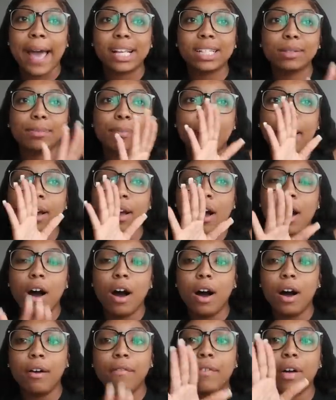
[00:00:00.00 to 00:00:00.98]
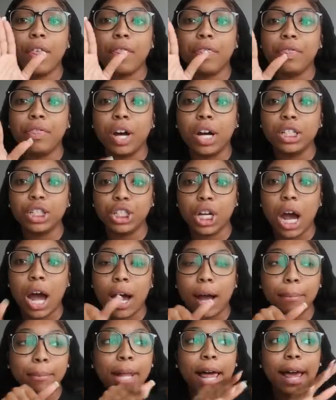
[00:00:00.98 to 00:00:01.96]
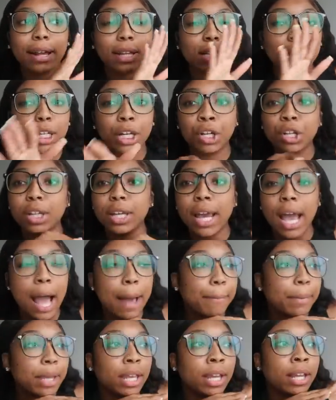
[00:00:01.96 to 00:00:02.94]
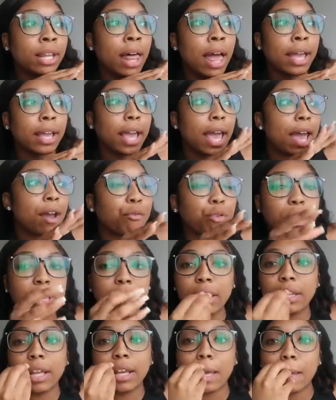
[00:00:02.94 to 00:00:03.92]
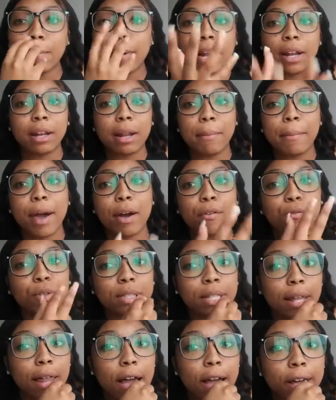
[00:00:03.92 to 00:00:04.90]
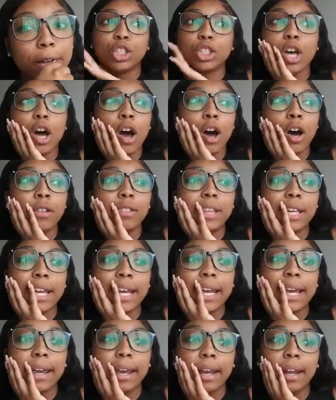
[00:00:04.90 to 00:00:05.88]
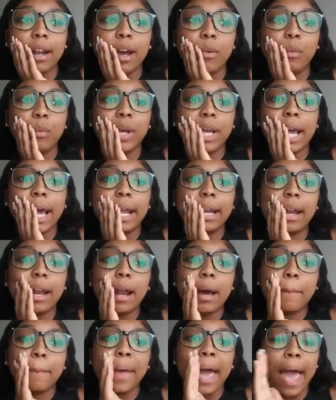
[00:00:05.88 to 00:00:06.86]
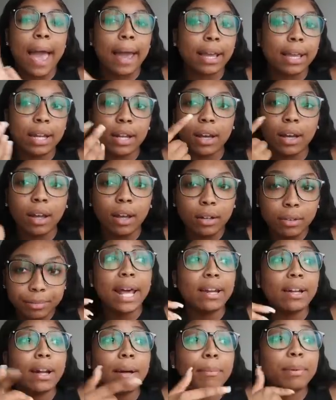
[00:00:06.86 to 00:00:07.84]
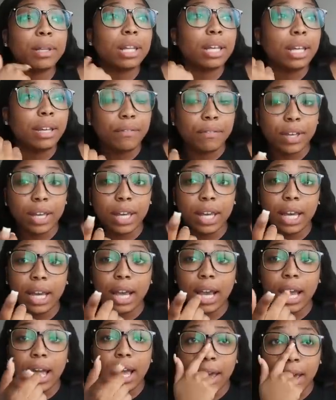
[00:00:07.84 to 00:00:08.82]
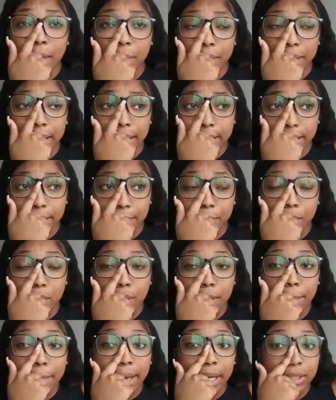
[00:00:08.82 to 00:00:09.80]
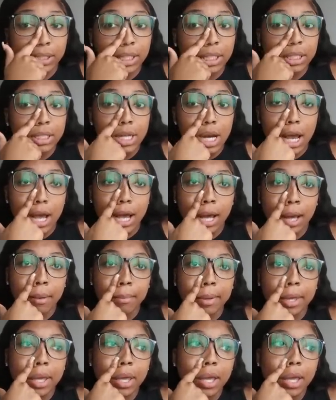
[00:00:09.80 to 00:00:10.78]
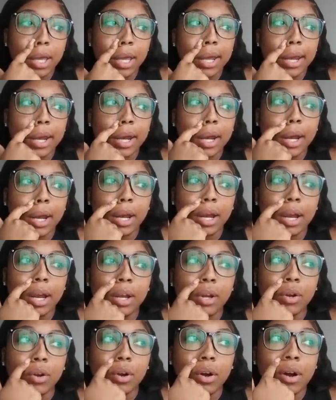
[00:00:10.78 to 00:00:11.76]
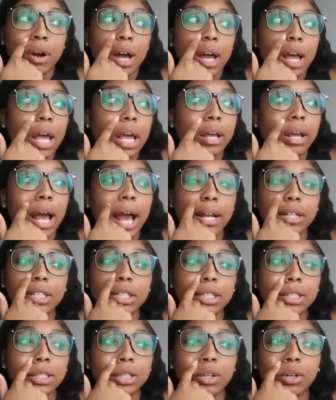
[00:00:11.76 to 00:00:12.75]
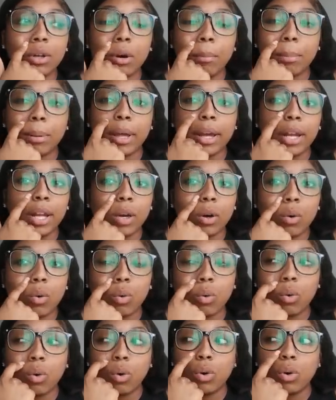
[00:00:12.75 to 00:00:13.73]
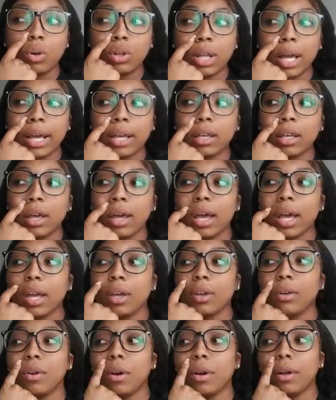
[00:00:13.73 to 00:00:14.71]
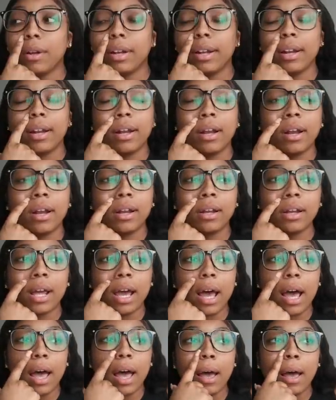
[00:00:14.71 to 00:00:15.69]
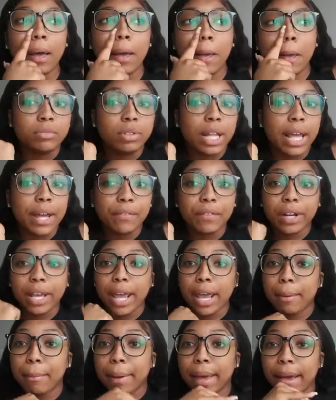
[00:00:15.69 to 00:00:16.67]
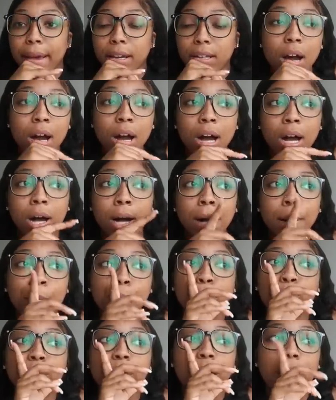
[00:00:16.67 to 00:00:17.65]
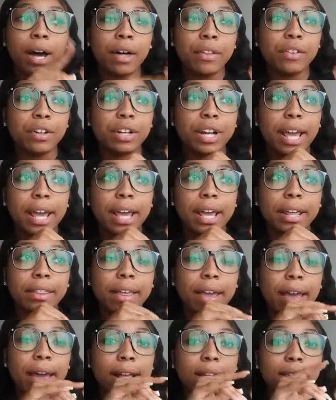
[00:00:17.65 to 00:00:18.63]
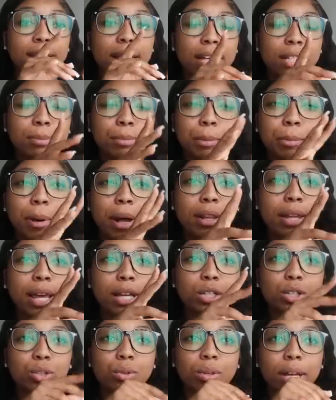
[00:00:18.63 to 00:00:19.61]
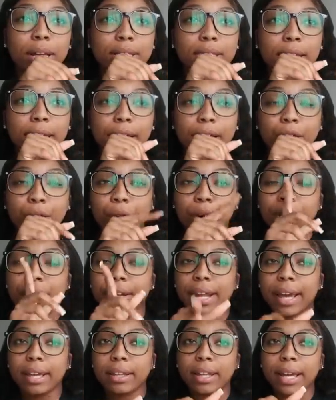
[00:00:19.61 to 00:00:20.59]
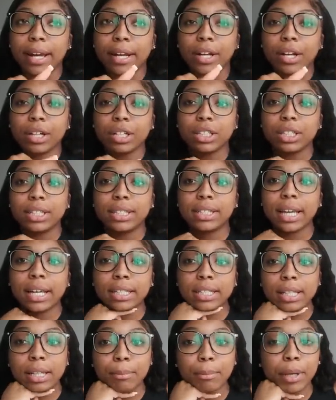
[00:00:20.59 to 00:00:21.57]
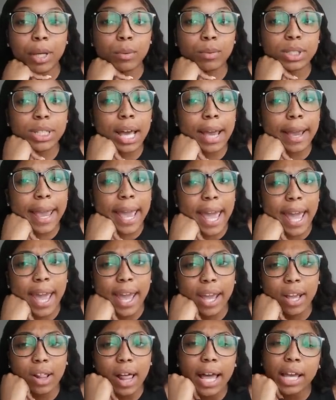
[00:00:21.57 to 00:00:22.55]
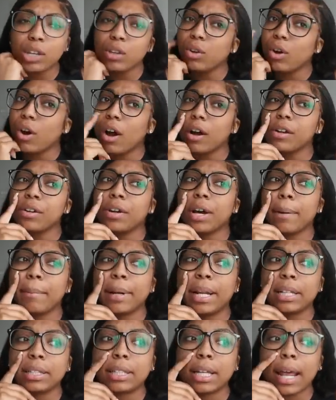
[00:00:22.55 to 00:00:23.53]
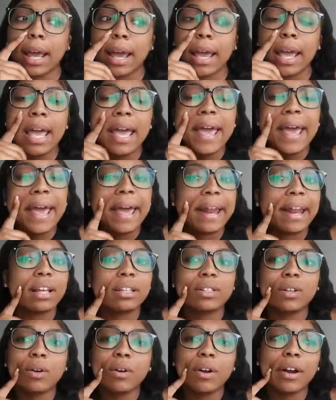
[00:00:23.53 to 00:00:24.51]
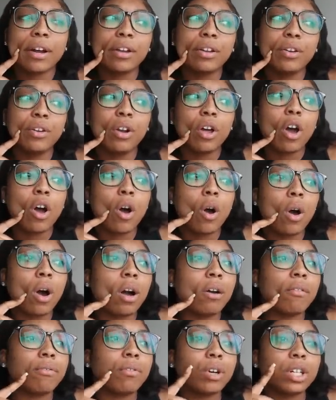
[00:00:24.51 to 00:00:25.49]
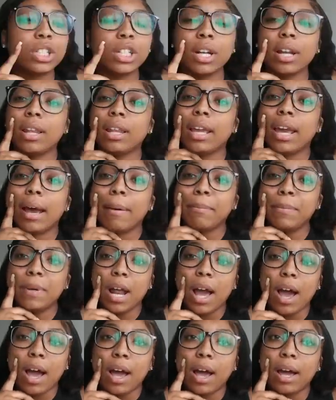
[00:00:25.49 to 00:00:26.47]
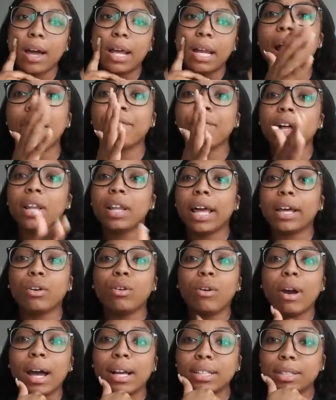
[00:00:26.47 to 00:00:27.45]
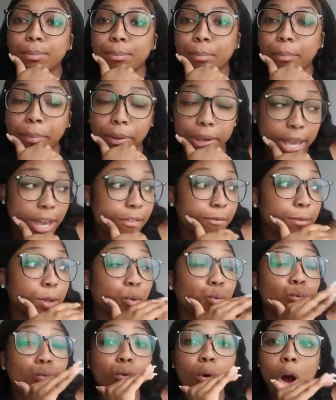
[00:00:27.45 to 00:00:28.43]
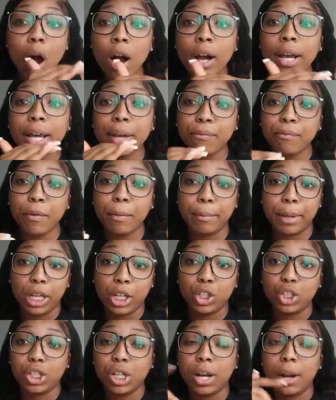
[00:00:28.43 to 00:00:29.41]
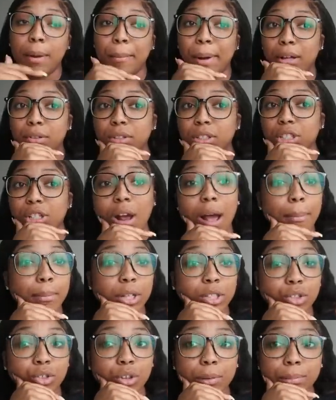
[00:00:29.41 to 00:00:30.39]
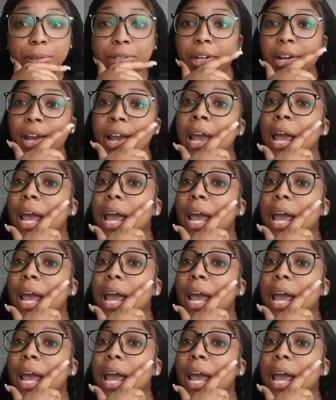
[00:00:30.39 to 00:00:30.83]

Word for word: aspect of the job. Like literally, I mean like everything that came out of their mouth was a lie. So then we ended up packing up, ended up leaving and we ended up going back to the job and you know, I, I just, you know, played it cool like yeah, you know, da da da da. Never came back. Um, the other day they had texted me probably like two days later or a day later. She texted me and was like, hey, like, you know, are you coming in today? And I told her, you know, unfortunately I'm not. I felt like you guys gave me wrong information about the job job description